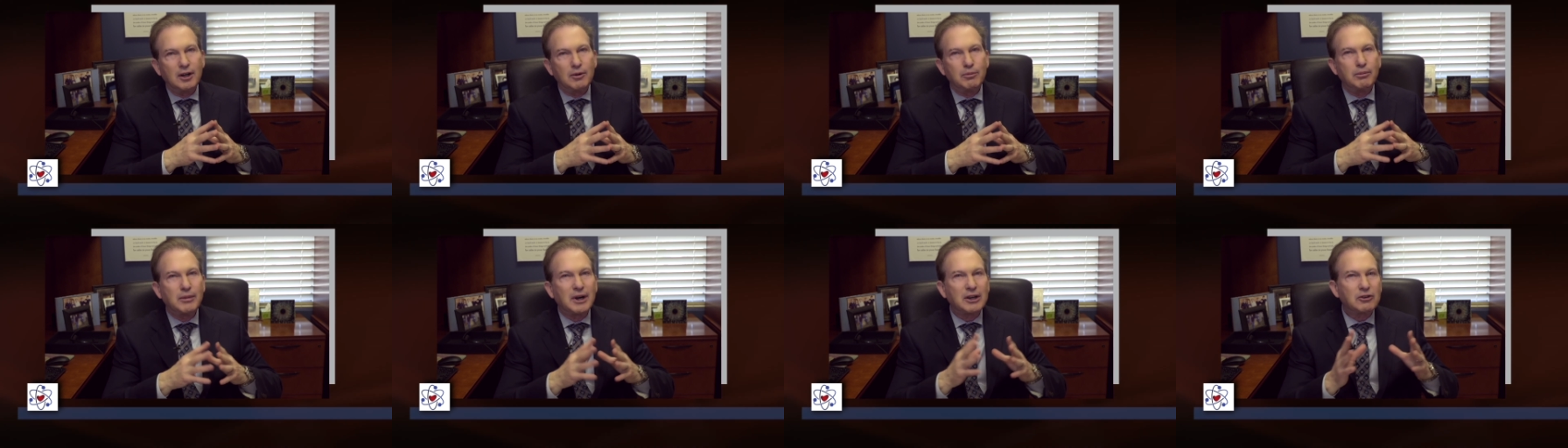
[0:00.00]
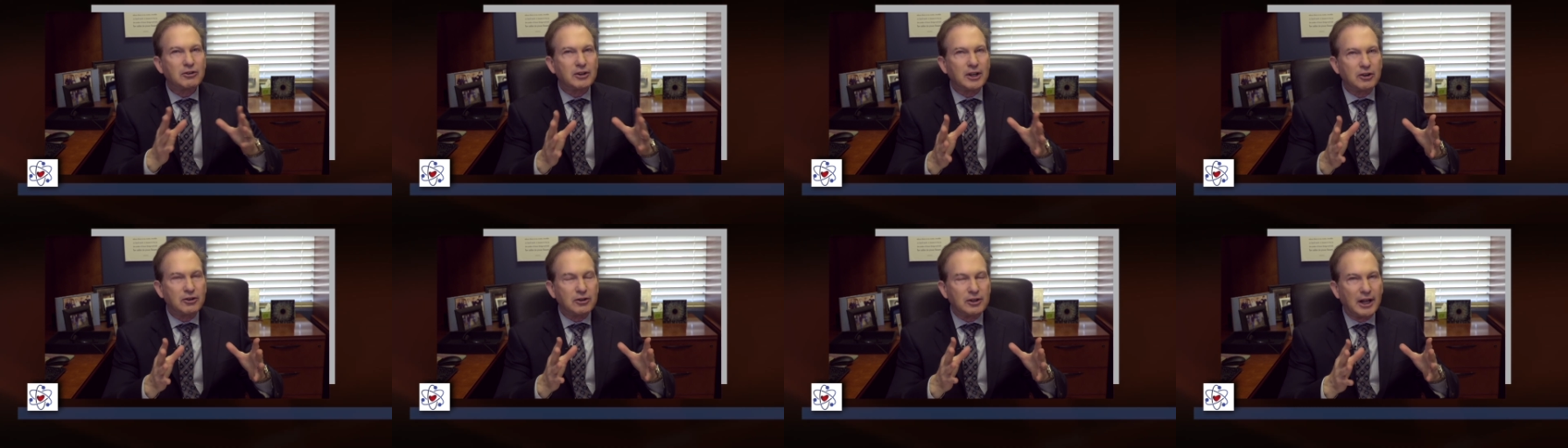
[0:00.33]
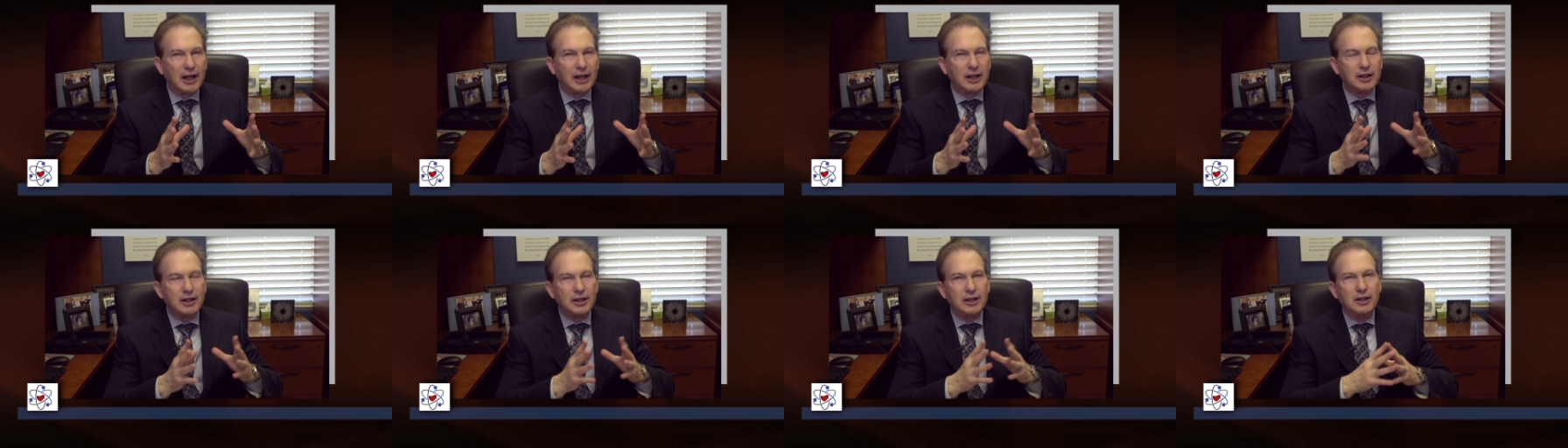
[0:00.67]
much less
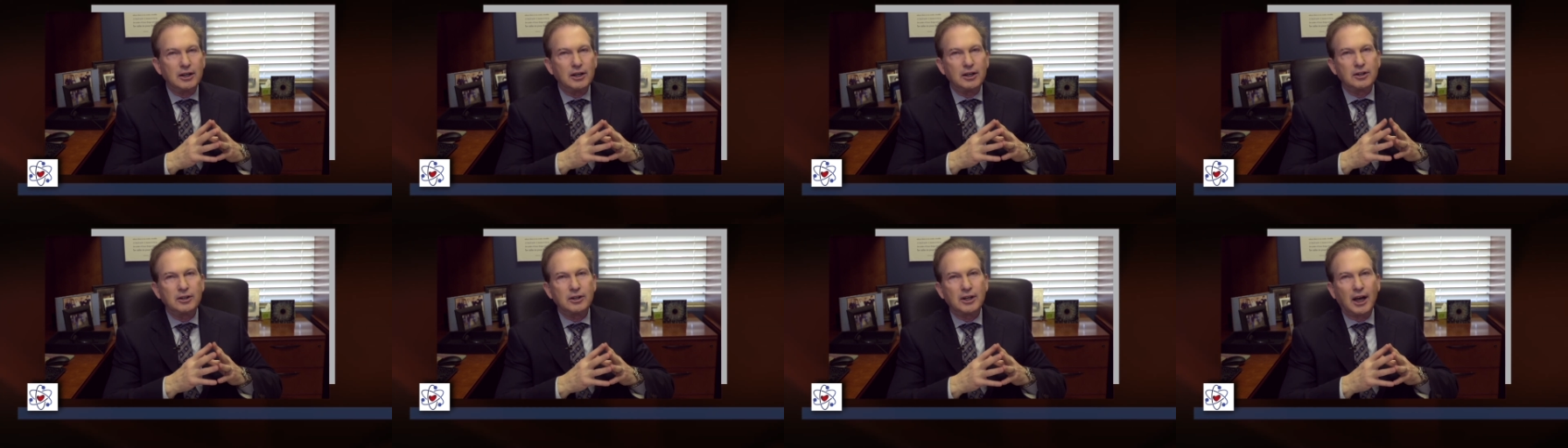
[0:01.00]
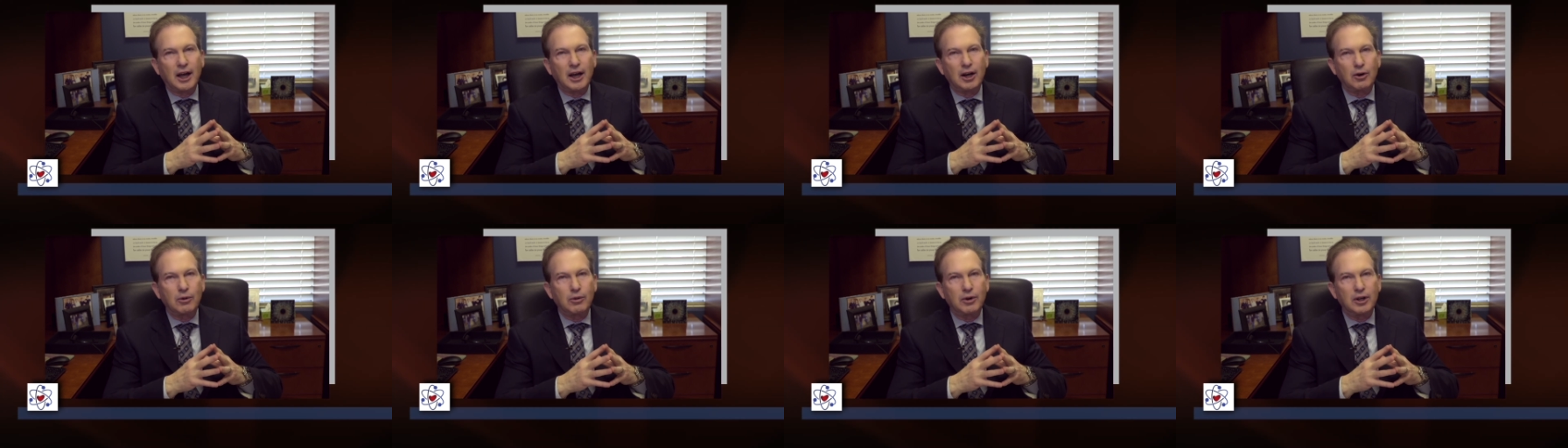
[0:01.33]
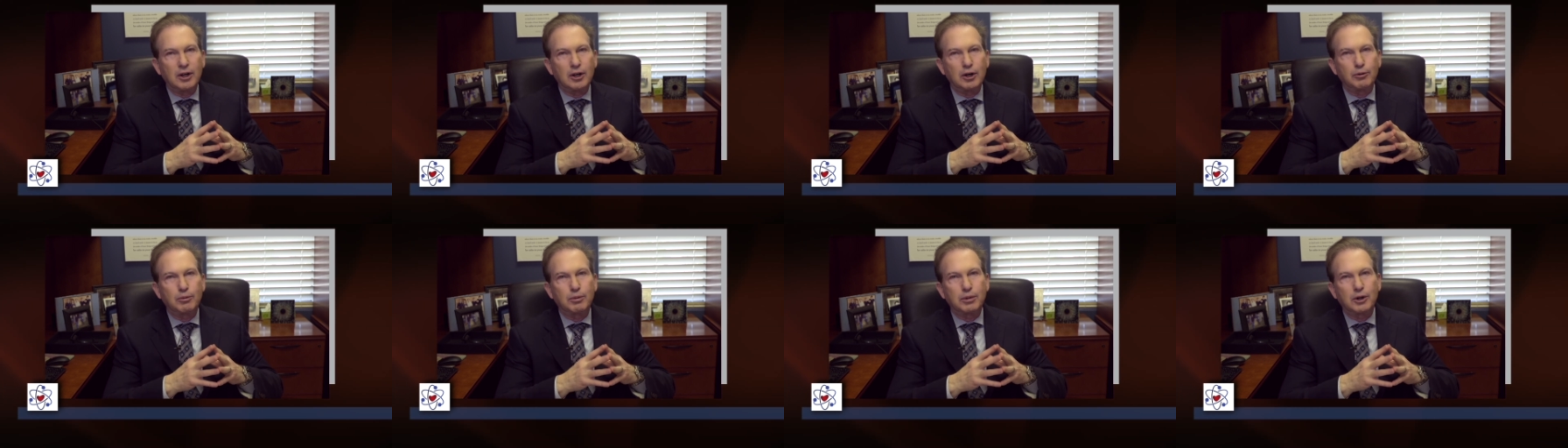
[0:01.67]
likely
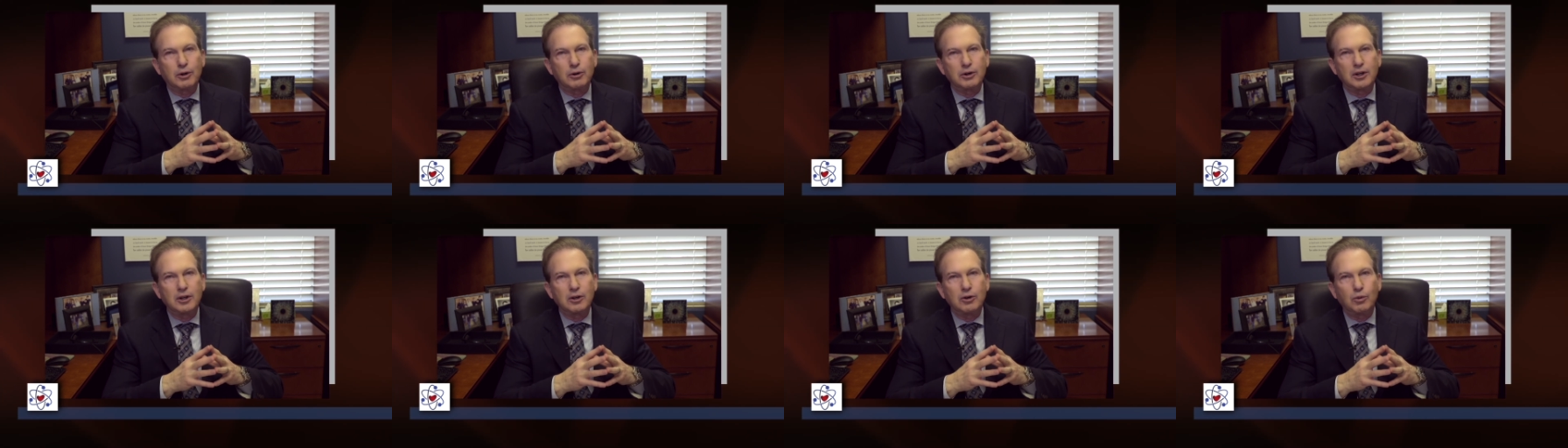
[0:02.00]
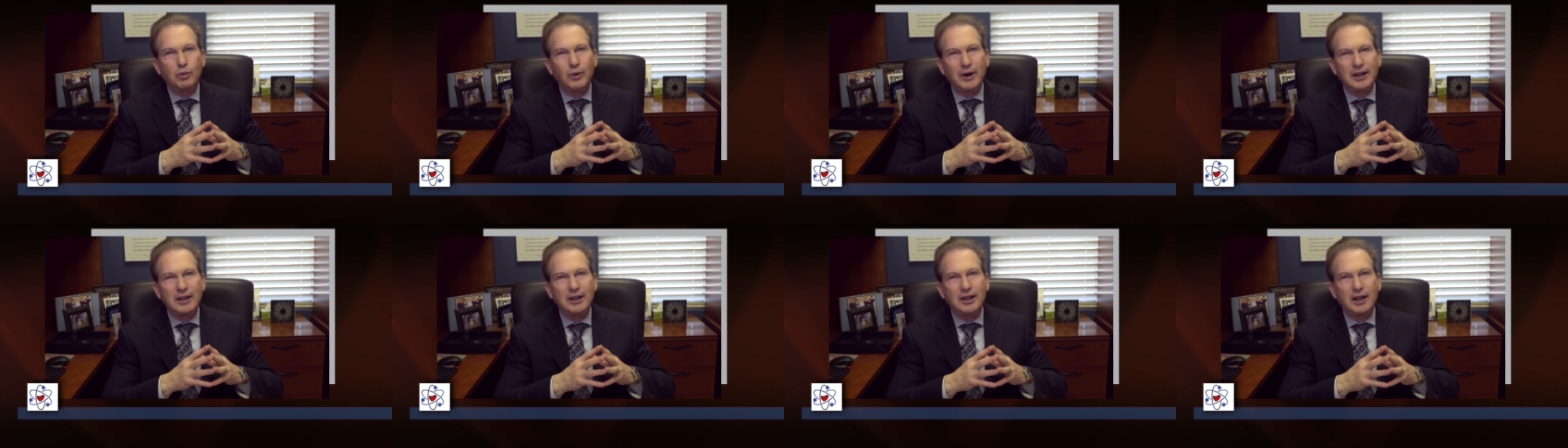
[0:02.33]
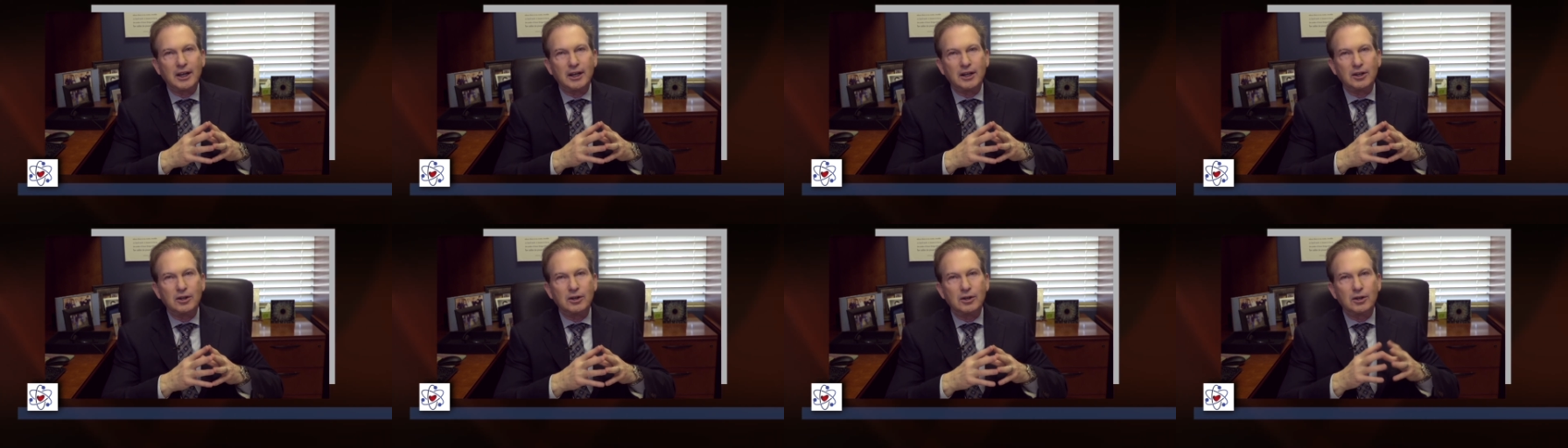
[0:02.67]
diarrhea, bloating, weight
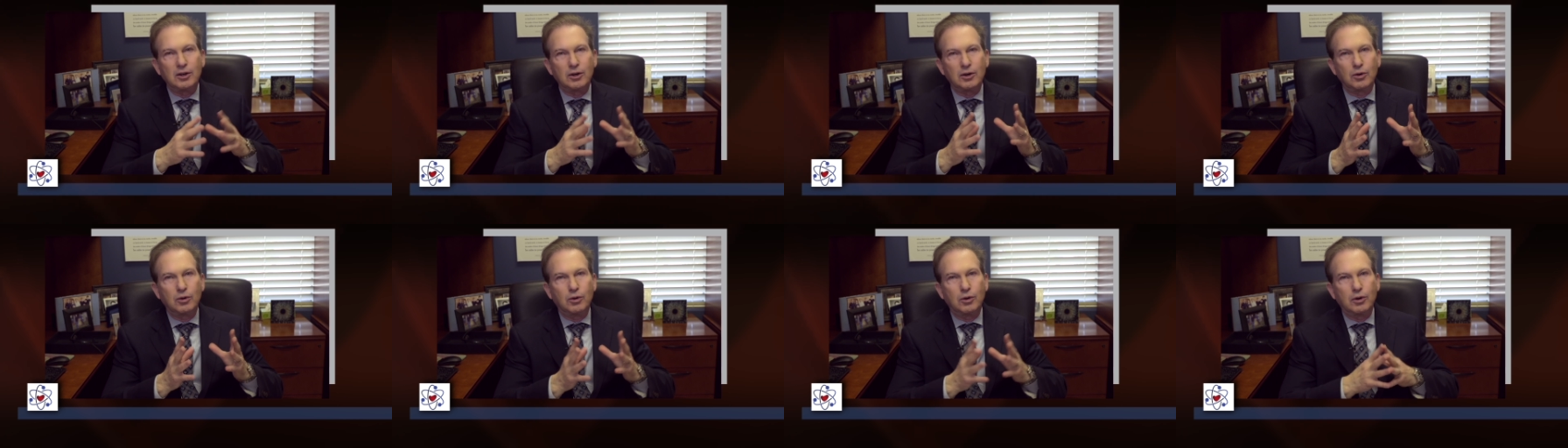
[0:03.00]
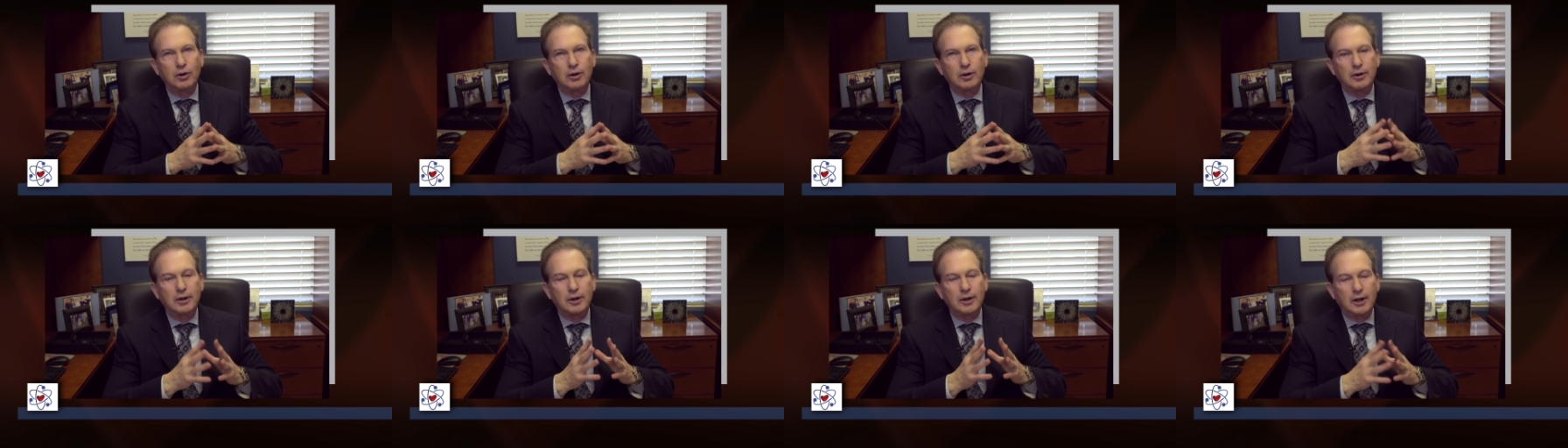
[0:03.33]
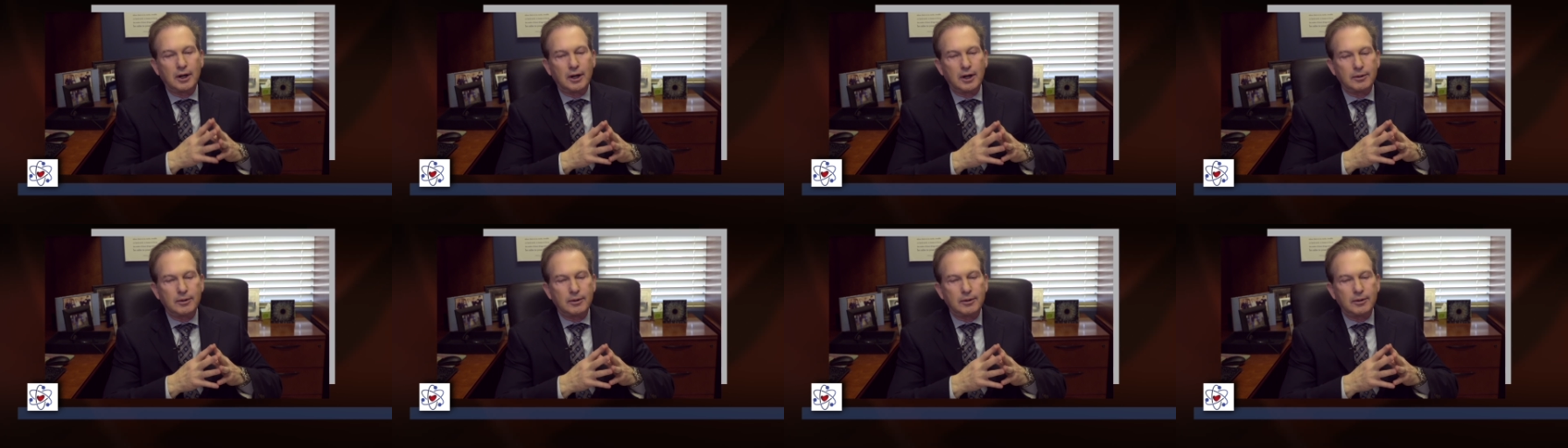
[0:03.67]
gain, or